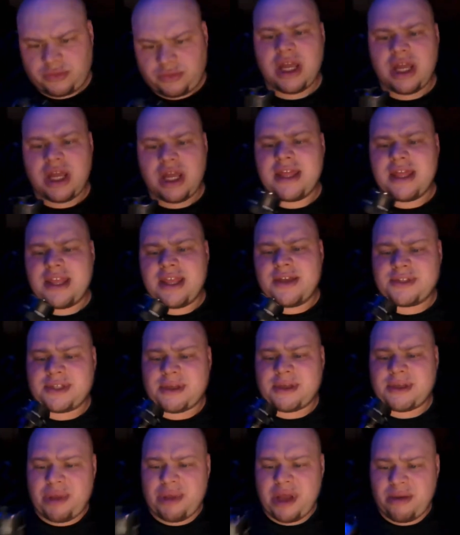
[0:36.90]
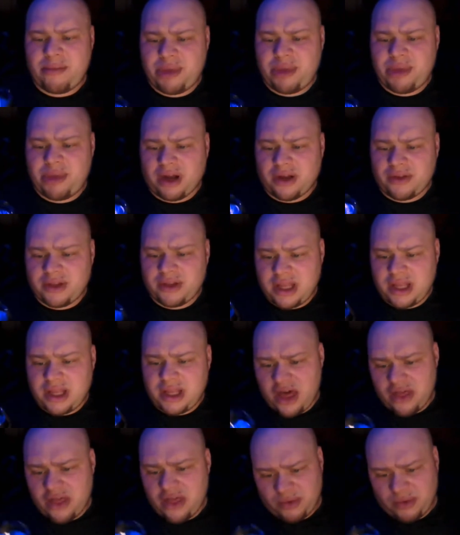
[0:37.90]
This one's a bit bigger than the other
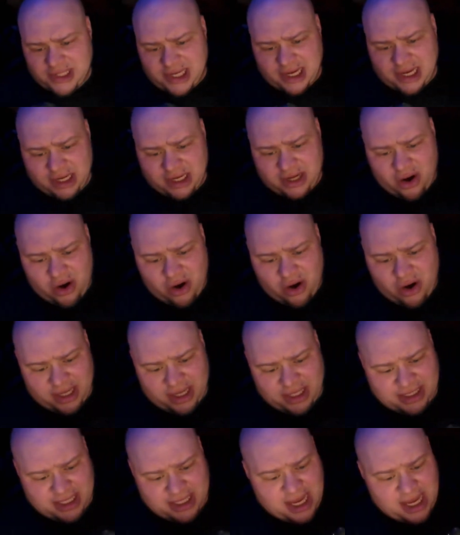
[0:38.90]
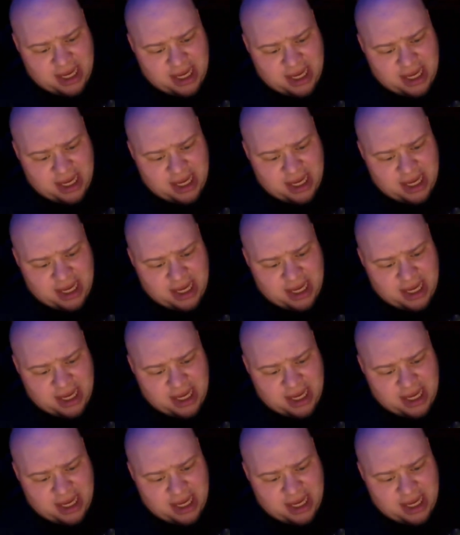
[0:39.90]
ones, I can already say.